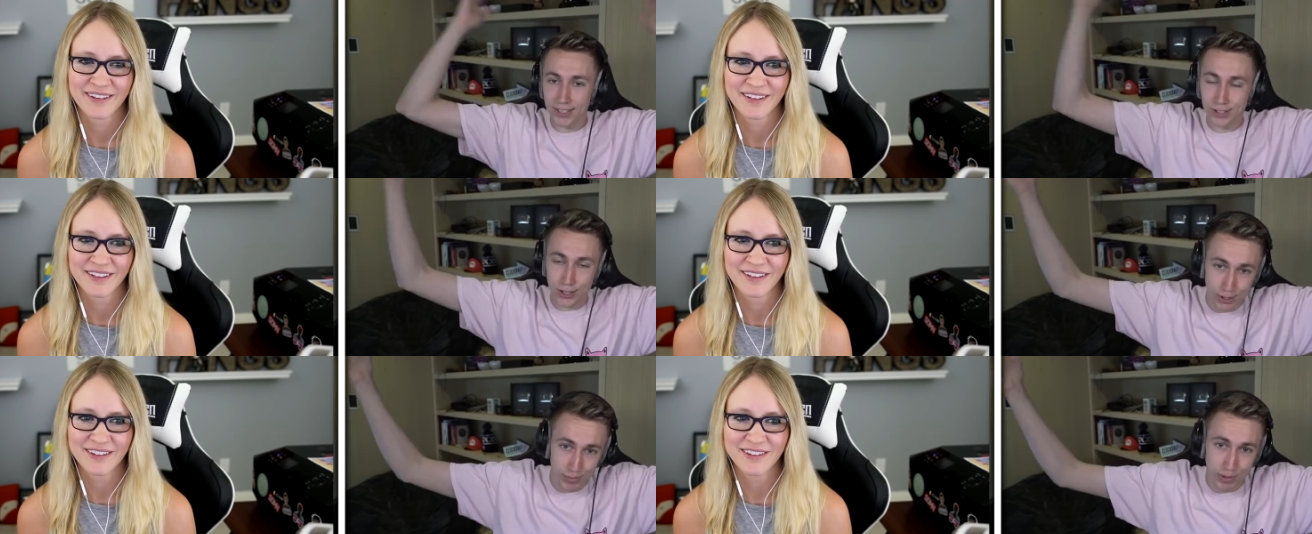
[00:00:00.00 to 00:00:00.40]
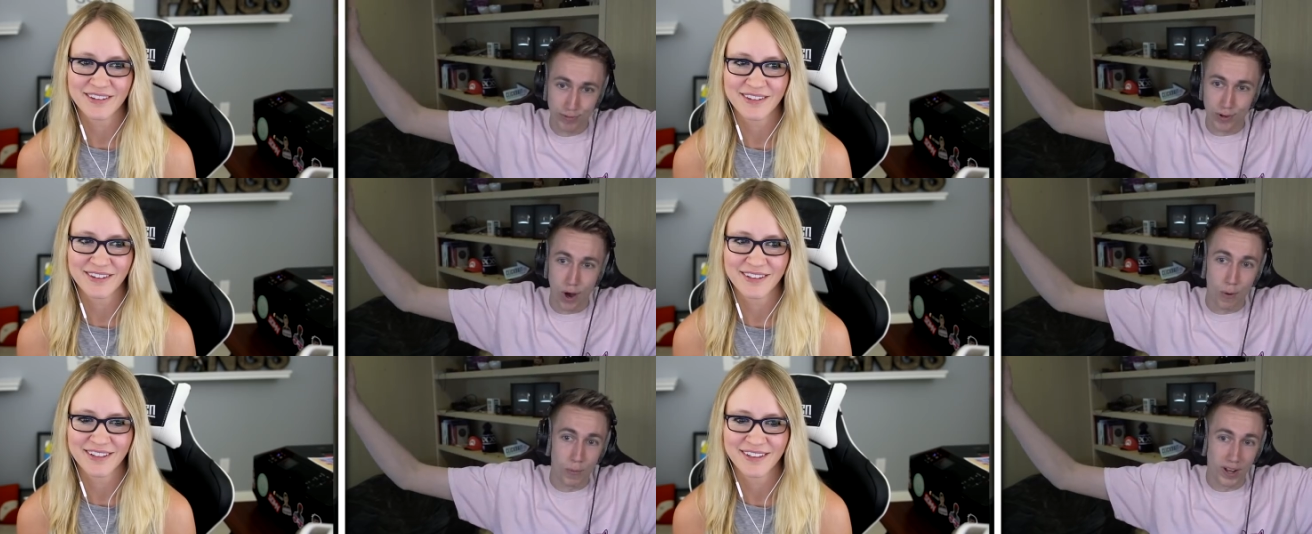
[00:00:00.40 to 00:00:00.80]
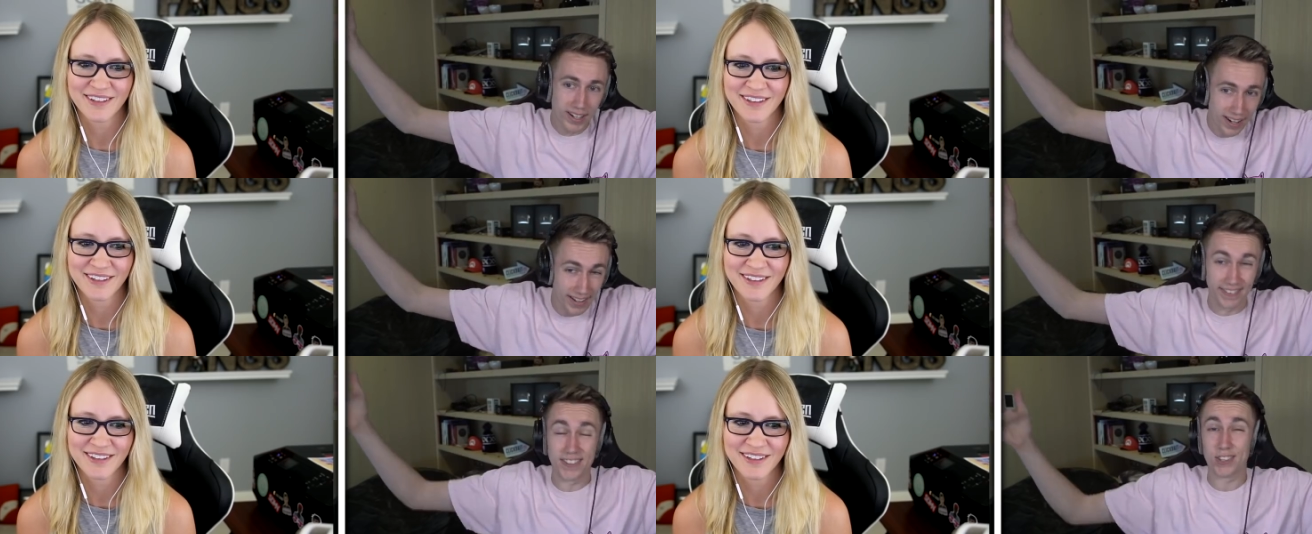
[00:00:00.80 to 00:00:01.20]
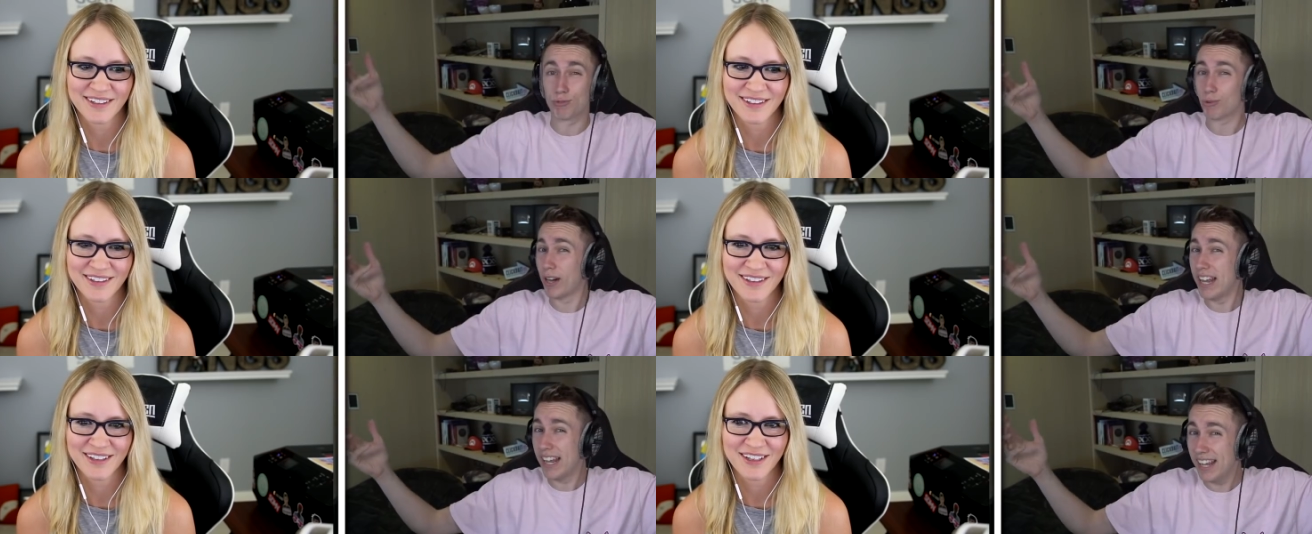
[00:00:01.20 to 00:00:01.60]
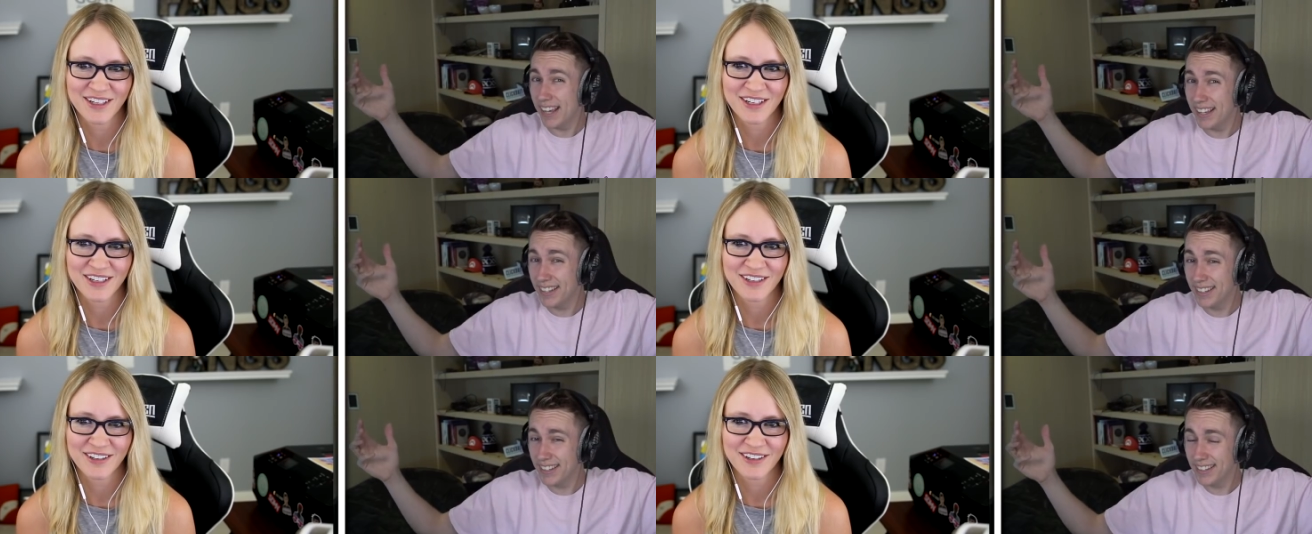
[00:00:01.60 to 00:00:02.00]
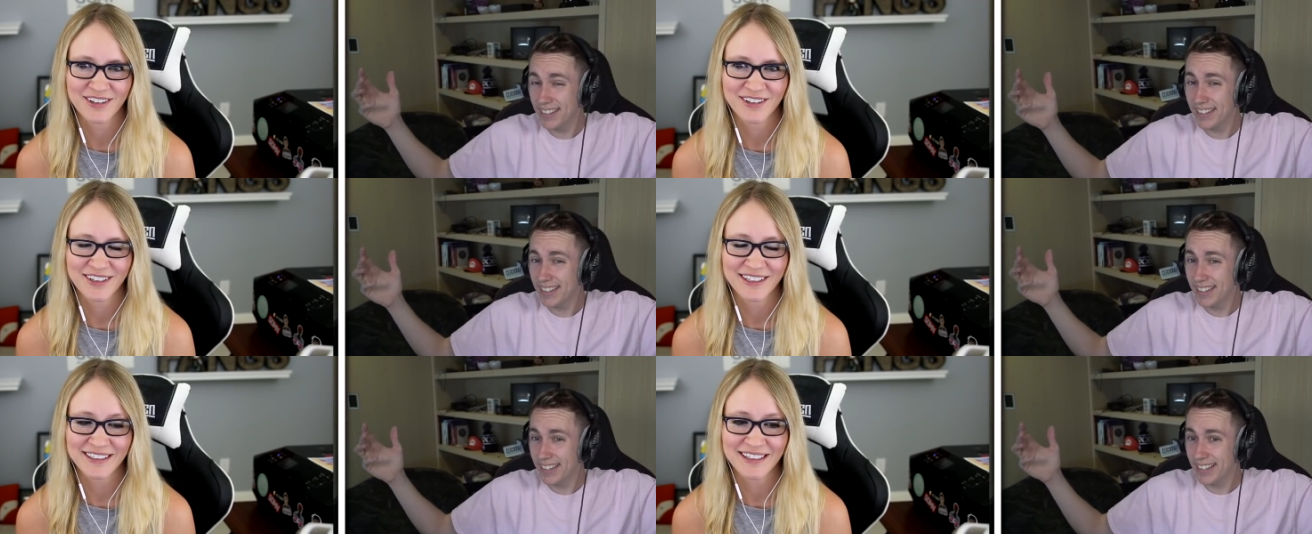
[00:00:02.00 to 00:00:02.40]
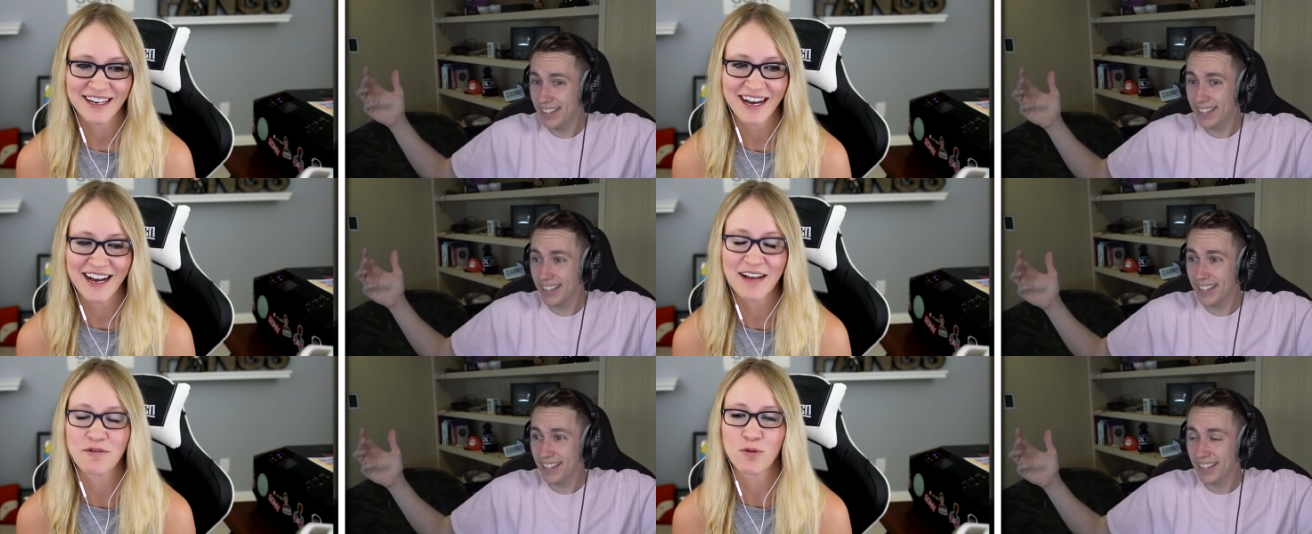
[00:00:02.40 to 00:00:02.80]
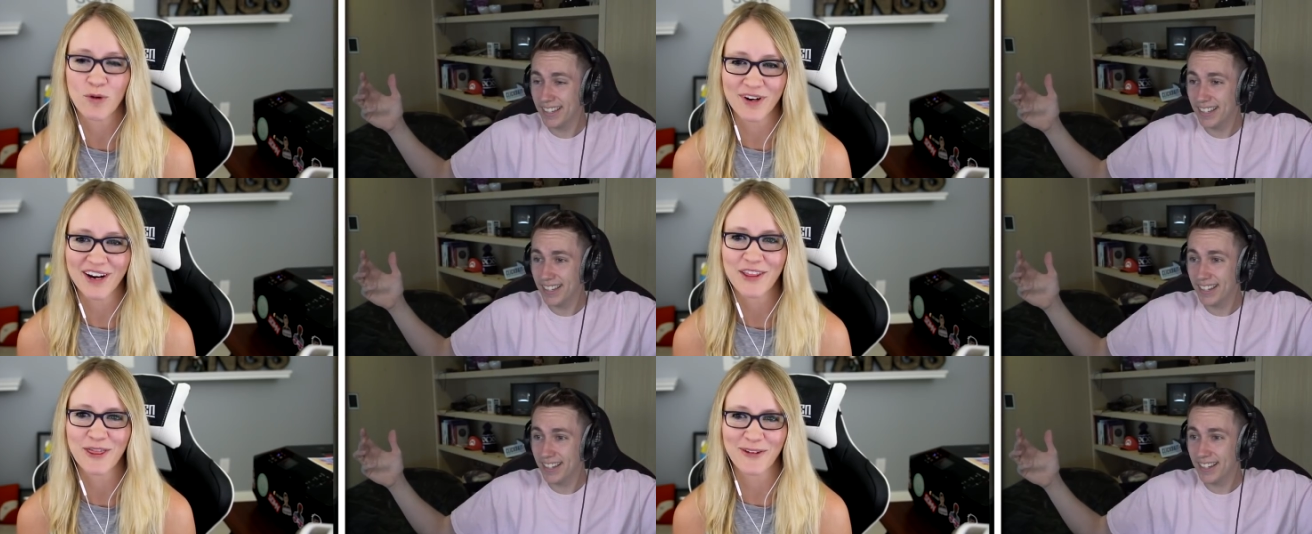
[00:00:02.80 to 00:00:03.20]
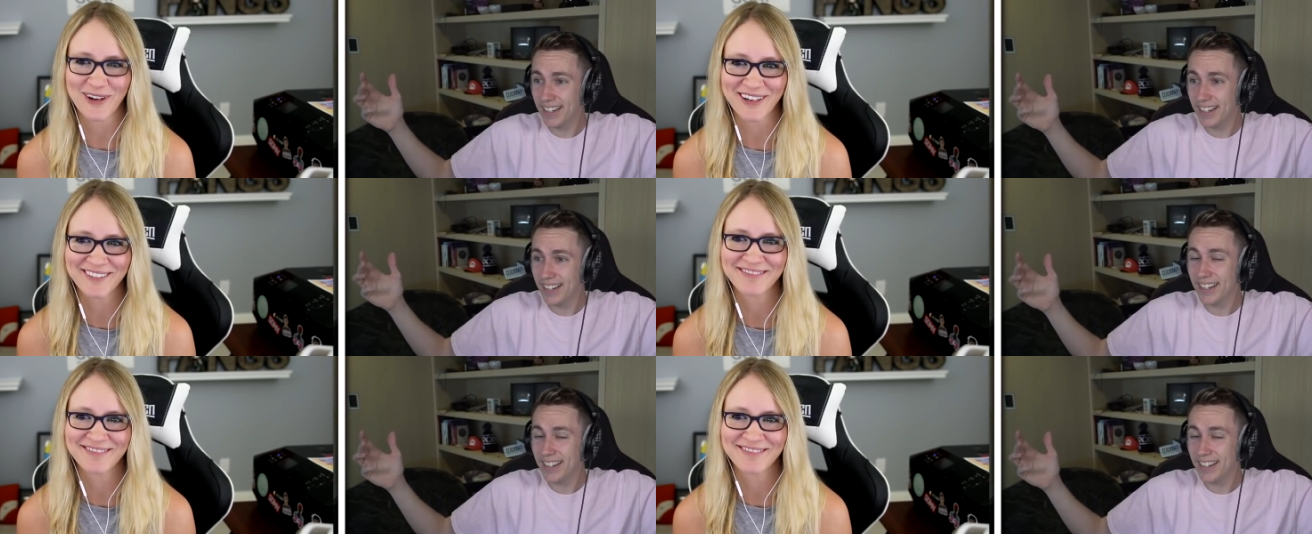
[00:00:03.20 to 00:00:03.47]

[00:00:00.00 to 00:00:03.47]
Speaker 1: assume you've got a one ninety-three?
Speaker 2: I have a one ninety-three.